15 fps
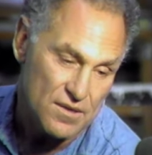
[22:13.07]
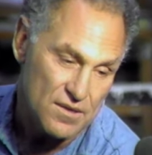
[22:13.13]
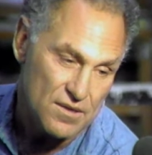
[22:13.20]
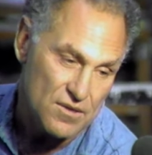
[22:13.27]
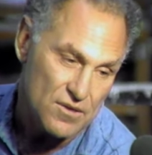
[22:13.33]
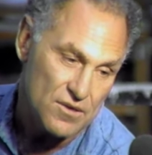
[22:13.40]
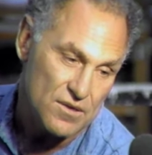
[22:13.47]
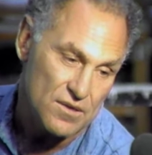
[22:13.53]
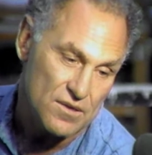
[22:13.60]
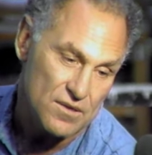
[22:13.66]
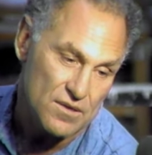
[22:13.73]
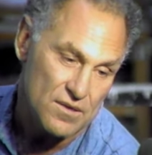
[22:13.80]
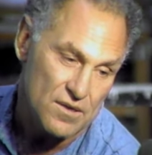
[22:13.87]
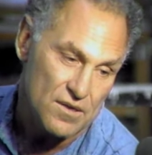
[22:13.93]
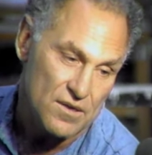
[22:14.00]
Yeah.
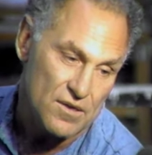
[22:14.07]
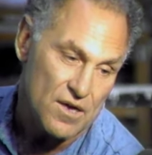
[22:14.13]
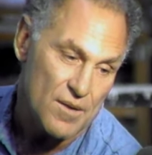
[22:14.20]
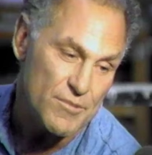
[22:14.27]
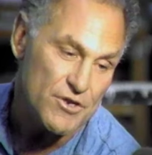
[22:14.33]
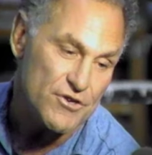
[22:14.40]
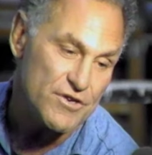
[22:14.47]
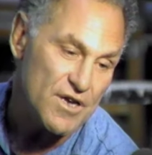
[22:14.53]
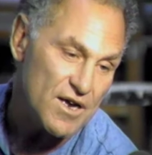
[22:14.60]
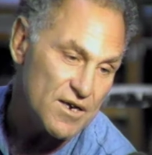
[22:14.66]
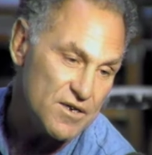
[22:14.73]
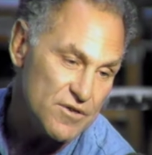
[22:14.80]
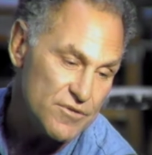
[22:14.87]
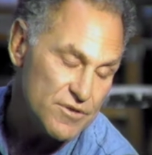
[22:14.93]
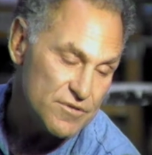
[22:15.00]
Uh, I mean, you're not
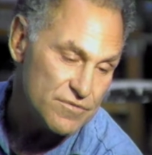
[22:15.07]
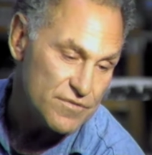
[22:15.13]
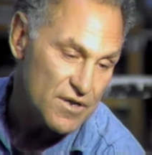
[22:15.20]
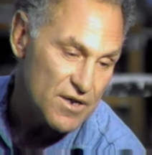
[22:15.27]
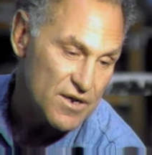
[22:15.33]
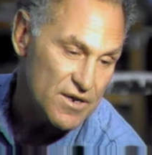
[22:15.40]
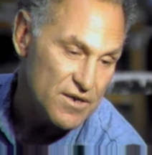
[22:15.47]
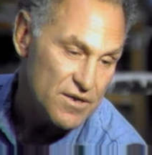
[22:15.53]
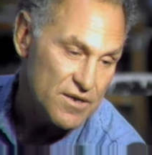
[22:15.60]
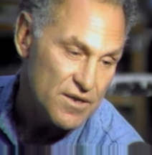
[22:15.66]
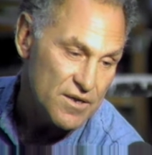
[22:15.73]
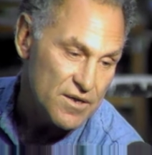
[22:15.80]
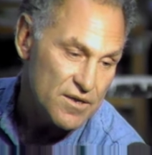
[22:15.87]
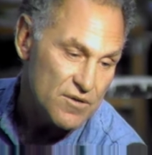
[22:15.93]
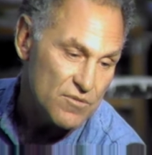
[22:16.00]
going to find
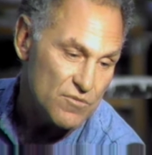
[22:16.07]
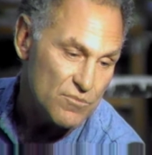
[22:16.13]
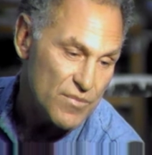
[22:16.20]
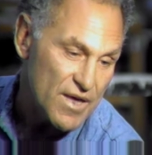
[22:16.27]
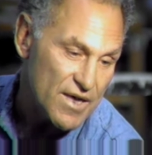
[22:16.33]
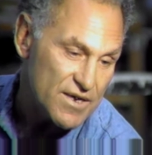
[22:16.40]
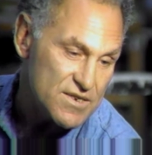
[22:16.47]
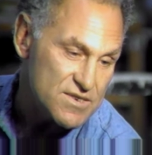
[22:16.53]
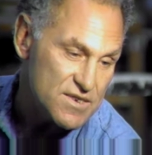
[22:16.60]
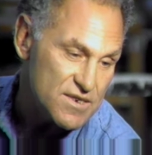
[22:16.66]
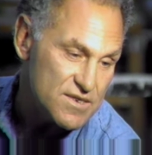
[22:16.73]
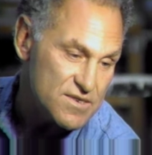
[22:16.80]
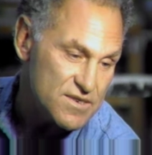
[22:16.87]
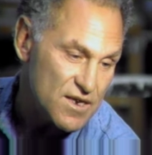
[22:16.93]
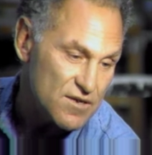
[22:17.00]

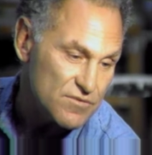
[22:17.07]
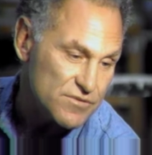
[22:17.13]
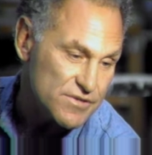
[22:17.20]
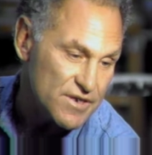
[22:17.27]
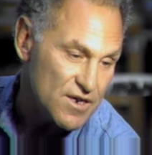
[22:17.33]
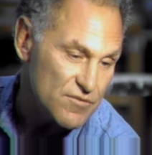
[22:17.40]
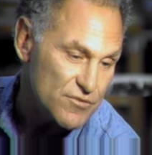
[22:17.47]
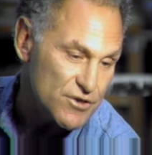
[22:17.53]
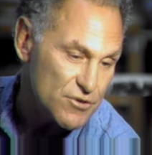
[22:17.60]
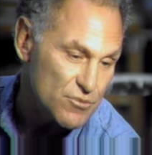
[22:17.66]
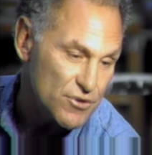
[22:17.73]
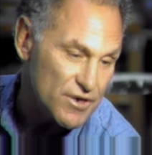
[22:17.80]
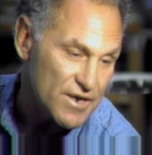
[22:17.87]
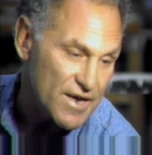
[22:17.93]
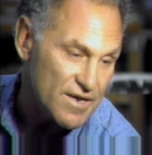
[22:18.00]
magazines cover covering
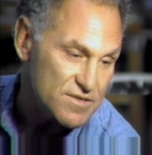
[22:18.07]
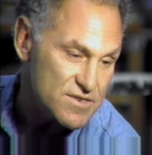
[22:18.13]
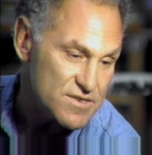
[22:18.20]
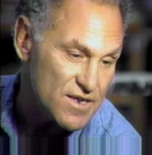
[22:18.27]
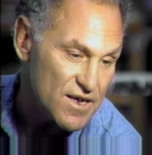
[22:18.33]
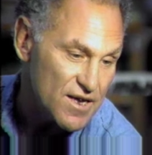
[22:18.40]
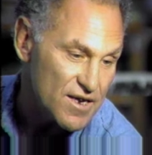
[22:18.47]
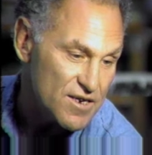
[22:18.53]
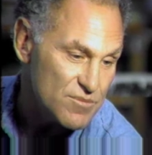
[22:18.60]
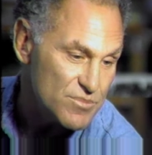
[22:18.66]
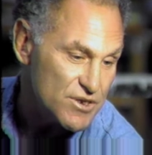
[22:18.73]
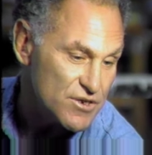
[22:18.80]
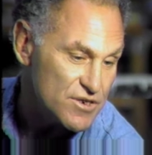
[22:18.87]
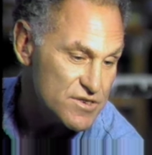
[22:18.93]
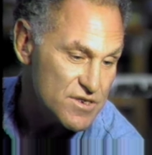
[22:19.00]
work outside
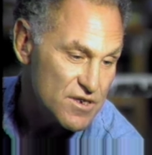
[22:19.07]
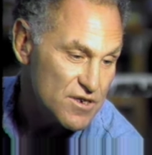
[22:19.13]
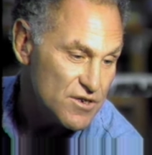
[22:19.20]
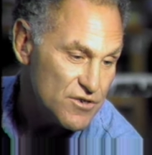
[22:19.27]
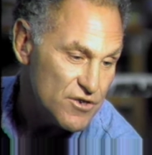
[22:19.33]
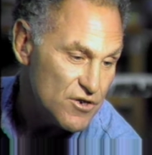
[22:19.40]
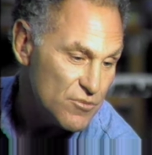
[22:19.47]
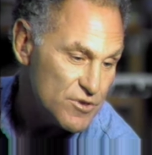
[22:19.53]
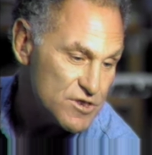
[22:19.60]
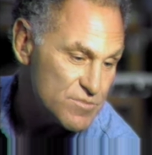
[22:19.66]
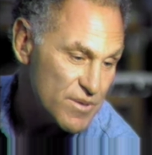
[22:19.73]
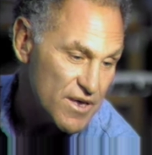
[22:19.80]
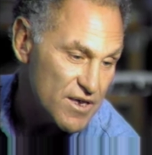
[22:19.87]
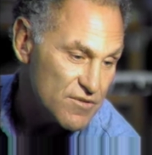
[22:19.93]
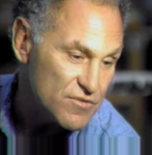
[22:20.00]
because no one's
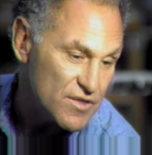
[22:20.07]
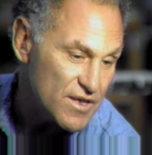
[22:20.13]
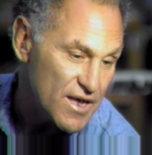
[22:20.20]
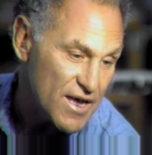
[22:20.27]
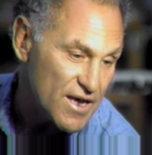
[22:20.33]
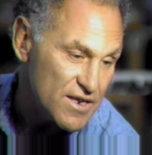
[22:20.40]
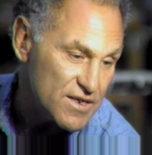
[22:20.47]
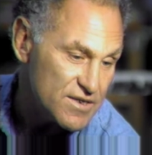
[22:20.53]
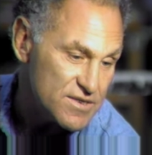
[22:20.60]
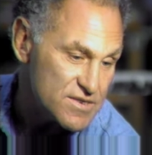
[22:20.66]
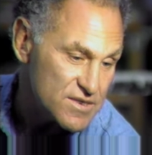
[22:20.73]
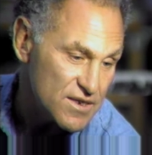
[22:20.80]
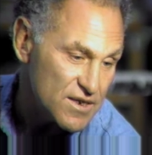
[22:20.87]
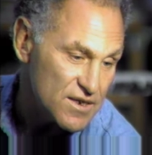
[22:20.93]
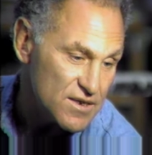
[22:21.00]
paying for the ad
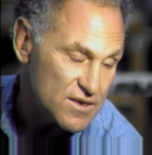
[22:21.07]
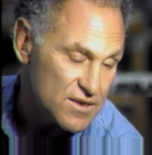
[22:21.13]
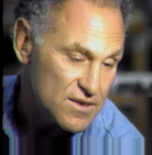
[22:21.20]
inside.